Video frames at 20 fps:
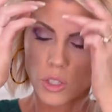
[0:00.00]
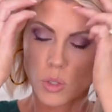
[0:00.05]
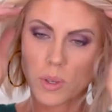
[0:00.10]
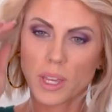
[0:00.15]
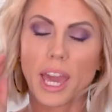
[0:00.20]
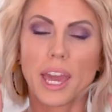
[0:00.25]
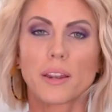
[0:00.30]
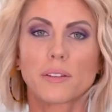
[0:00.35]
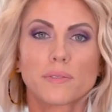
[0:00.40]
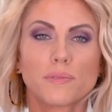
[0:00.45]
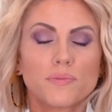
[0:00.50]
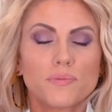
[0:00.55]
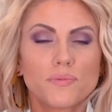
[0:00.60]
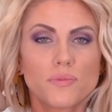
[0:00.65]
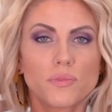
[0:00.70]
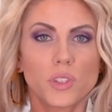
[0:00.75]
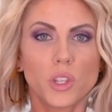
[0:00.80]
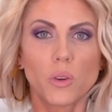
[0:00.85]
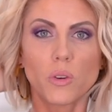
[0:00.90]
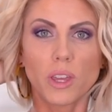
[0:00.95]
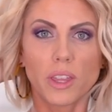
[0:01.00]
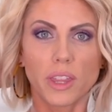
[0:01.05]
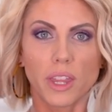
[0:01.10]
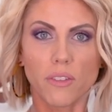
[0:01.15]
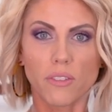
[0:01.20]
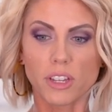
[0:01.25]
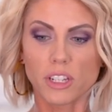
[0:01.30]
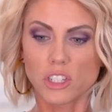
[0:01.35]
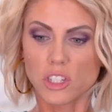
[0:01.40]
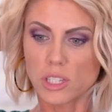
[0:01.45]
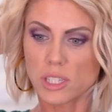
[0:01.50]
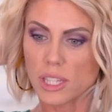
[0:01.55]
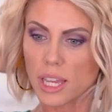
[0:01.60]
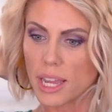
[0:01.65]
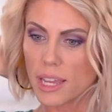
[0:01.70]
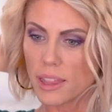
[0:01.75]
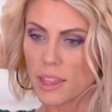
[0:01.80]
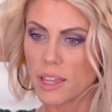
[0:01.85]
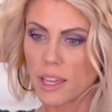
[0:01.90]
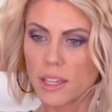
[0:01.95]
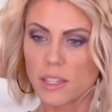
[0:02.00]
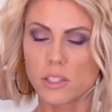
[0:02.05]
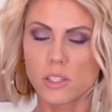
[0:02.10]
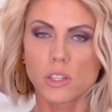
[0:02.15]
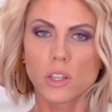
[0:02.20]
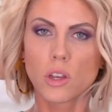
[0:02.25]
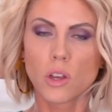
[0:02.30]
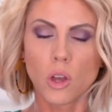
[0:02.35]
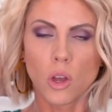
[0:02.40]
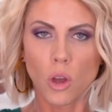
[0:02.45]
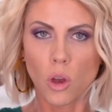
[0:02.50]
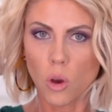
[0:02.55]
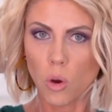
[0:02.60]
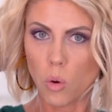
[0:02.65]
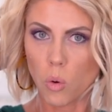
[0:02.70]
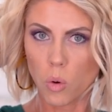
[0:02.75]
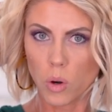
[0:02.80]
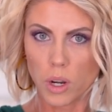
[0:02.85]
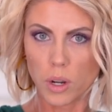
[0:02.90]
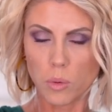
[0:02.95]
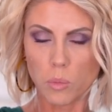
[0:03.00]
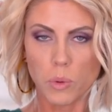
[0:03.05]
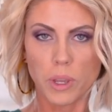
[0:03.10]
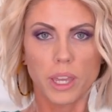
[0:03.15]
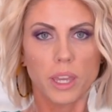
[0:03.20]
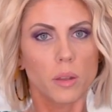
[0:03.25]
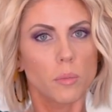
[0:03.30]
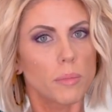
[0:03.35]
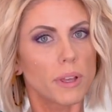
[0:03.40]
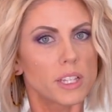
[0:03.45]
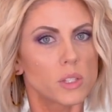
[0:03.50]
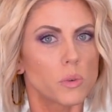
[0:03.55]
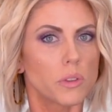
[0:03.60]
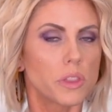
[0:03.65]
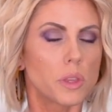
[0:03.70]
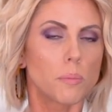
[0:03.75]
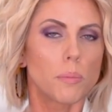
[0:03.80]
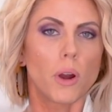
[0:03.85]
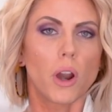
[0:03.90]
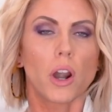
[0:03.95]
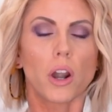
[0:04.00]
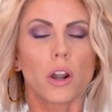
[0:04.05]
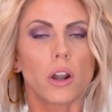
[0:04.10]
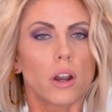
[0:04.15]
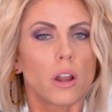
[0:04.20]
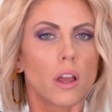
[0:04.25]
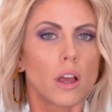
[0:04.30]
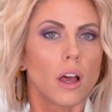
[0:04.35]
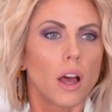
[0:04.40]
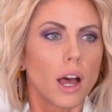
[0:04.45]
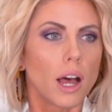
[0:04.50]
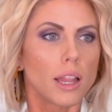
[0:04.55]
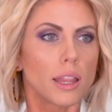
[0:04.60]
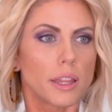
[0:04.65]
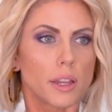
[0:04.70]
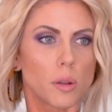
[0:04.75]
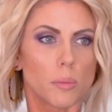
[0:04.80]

So again, you can leave it just like this or we can mess with the part a